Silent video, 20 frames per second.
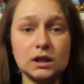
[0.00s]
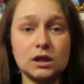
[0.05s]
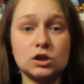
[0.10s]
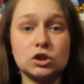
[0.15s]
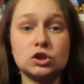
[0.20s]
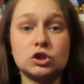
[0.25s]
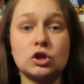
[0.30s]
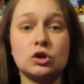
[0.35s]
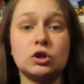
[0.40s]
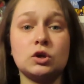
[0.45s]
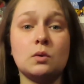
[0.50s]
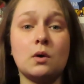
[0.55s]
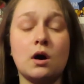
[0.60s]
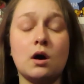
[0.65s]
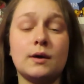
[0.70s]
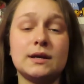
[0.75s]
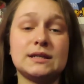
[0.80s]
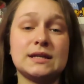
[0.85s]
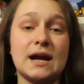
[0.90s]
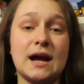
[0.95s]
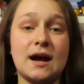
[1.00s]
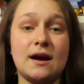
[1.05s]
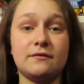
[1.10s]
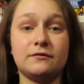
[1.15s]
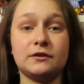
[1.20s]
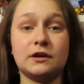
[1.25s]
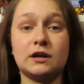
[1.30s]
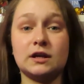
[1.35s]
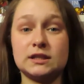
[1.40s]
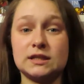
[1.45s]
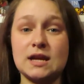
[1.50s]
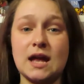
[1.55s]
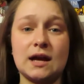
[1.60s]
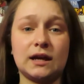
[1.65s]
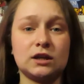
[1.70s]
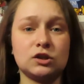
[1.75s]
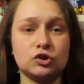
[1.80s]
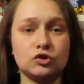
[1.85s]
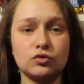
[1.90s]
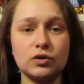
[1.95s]
So you always have a
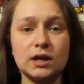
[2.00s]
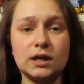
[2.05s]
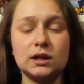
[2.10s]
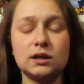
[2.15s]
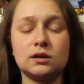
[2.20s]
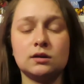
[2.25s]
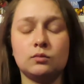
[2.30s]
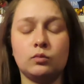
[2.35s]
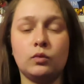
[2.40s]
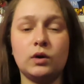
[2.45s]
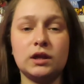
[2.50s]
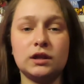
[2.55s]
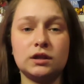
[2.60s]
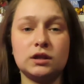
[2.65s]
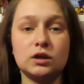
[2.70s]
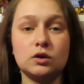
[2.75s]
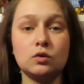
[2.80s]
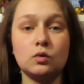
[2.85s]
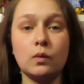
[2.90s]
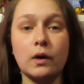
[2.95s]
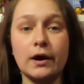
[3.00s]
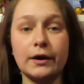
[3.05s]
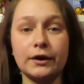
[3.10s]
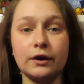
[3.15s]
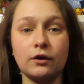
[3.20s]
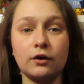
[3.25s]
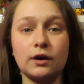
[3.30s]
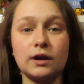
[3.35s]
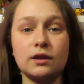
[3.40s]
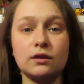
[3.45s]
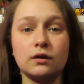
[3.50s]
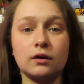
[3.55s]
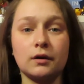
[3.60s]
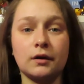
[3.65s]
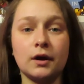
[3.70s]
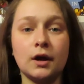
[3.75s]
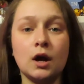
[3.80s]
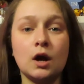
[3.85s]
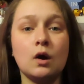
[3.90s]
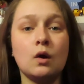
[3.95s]
snack and drink with you while you're
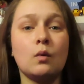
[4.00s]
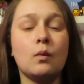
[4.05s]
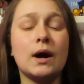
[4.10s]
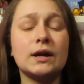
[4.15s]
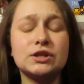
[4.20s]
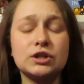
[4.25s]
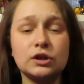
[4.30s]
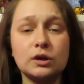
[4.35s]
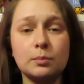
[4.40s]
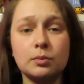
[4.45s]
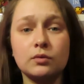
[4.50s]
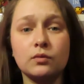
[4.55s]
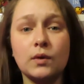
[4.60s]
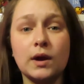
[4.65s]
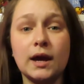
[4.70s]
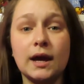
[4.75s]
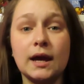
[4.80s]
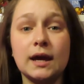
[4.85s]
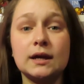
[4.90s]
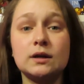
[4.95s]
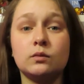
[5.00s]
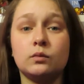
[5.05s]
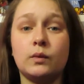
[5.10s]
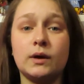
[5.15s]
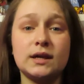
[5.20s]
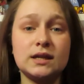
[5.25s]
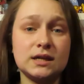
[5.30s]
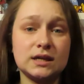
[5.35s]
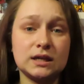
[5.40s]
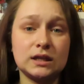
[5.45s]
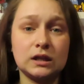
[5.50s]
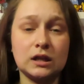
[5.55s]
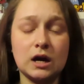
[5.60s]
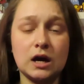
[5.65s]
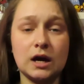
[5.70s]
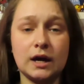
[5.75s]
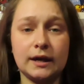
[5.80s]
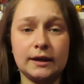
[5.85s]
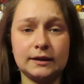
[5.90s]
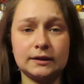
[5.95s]
either watching a parade, waiting in
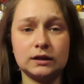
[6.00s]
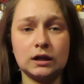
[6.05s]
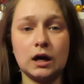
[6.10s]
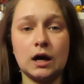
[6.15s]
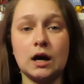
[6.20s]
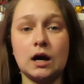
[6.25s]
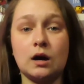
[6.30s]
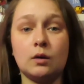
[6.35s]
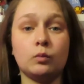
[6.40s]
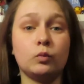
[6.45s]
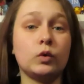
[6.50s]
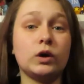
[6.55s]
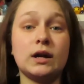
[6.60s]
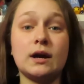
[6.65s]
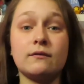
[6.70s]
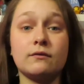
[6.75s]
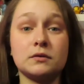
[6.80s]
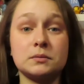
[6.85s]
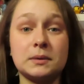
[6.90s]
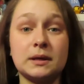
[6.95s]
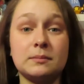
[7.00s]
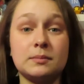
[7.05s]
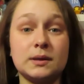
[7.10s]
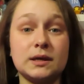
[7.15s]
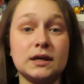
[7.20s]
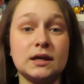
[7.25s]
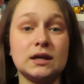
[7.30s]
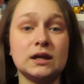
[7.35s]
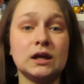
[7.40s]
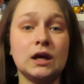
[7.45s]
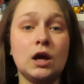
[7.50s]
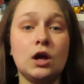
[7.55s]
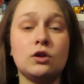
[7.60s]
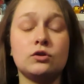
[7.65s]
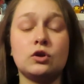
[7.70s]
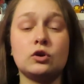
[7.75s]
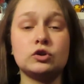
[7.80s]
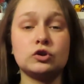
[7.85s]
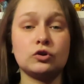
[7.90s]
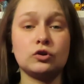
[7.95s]
line, whatever it may be.
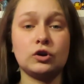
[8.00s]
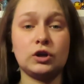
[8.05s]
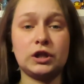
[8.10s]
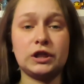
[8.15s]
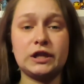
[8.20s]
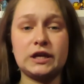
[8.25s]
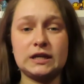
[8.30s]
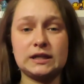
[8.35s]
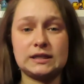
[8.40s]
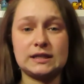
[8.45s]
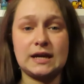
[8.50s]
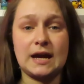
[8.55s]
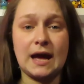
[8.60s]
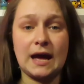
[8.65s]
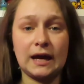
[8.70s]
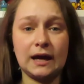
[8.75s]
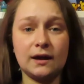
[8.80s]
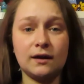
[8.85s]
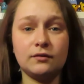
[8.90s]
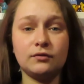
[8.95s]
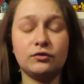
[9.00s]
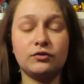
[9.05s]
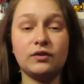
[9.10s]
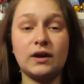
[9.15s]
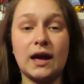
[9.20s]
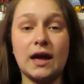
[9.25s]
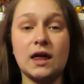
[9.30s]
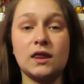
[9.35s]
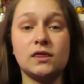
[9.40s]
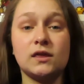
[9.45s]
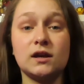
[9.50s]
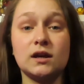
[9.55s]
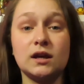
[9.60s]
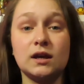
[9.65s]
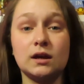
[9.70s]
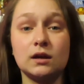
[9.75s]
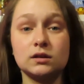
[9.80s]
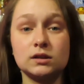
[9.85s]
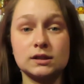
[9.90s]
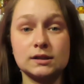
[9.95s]
Those are good things to have, and
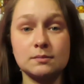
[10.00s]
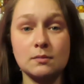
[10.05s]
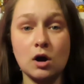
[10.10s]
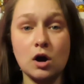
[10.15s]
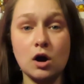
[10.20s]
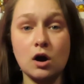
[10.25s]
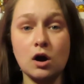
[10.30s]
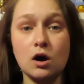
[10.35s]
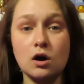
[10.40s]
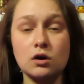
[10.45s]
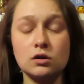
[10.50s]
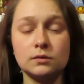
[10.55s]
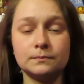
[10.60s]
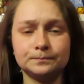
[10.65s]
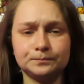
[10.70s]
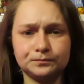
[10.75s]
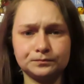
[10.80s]
the small